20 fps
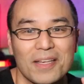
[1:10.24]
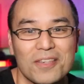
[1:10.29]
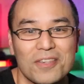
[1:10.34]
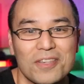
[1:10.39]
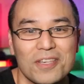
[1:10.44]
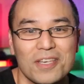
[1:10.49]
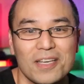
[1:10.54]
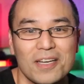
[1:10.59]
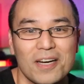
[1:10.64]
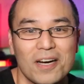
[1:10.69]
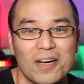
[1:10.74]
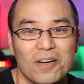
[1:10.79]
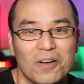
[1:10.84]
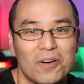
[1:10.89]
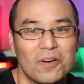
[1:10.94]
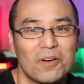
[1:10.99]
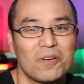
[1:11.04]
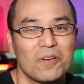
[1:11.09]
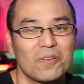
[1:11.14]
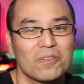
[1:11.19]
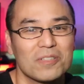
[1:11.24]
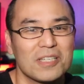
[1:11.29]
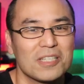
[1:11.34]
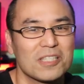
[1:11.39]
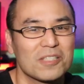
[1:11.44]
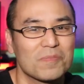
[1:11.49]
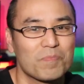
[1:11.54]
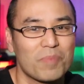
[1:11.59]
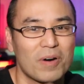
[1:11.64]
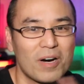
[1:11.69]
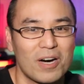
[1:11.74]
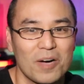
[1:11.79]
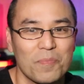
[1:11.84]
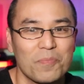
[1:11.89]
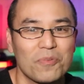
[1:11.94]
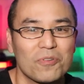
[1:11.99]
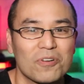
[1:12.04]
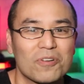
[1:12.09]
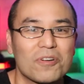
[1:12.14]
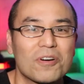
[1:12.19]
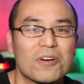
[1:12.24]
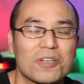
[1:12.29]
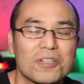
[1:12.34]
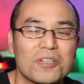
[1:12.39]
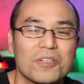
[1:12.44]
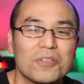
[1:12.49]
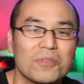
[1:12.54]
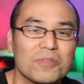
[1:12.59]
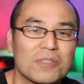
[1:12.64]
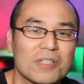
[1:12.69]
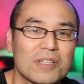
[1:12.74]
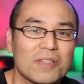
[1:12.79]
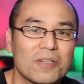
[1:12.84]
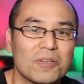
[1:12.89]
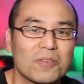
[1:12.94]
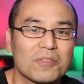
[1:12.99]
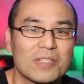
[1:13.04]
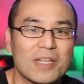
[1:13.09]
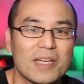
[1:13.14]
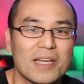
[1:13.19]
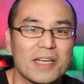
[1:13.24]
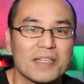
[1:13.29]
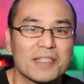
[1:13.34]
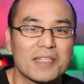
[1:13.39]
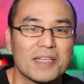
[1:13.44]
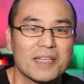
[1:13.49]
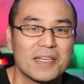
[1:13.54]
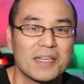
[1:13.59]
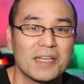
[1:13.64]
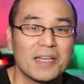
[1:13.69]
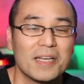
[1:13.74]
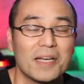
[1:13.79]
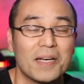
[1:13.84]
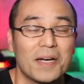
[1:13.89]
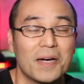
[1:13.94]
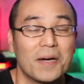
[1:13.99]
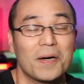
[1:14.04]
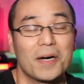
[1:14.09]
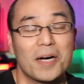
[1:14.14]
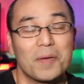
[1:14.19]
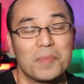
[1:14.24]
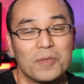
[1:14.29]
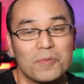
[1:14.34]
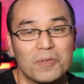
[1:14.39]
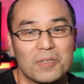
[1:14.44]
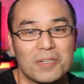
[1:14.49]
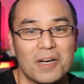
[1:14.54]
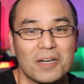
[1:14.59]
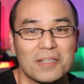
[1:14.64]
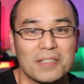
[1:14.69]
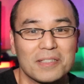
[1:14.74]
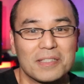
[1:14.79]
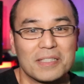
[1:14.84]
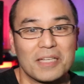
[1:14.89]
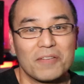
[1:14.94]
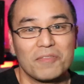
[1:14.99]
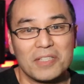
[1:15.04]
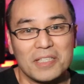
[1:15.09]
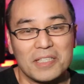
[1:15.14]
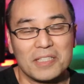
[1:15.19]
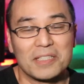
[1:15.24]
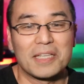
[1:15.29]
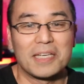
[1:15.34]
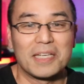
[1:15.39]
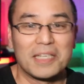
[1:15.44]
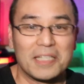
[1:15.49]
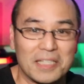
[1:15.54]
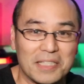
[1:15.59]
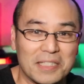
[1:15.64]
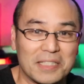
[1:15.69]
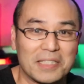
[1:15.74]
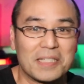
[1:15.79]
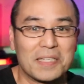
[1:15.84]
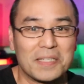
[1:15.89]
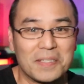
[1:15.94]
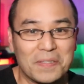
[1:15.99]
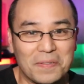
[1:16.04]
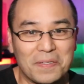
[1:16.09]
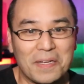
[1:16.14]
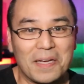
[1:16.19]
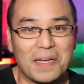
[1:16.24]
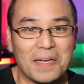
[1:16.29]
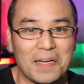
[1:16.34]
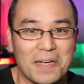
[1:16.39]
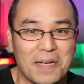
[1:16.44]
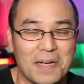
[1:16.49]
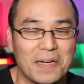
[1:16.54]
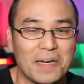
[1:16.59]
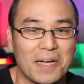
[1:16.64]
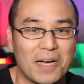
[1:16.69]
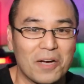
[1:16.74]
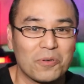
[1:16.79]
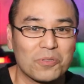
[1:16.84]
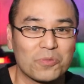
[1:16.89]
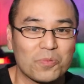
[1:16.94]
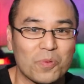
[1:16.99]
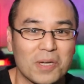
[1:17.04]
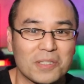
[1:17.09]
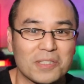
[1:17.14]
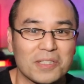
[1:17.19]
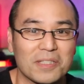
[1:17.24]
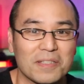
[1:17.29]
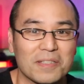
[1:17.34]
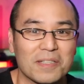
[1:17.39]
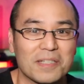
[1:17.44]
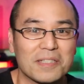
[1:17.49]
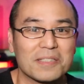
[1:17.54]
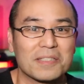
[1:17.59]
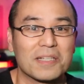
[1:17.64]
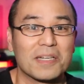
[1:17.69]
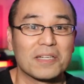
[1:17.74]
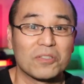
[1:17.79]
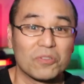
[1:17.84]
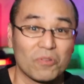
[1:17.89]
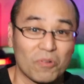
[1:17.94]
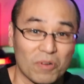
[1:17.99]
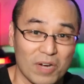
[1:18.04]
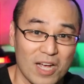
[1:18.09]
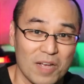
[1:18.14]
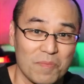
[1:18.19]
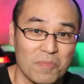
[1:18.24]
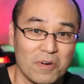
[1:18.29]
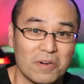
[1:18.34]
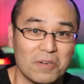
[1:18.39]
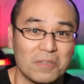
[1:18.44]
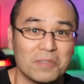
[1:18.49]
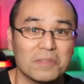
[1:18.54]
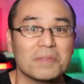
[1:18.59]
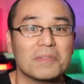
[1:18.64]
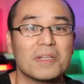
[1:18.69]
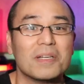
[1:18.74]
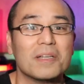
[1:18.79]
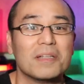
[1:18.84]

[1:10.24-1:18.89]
She got all these popular cartoons in those days. I mean, we're talking 70s, 80s, okay? And I was watching things like Doraemon,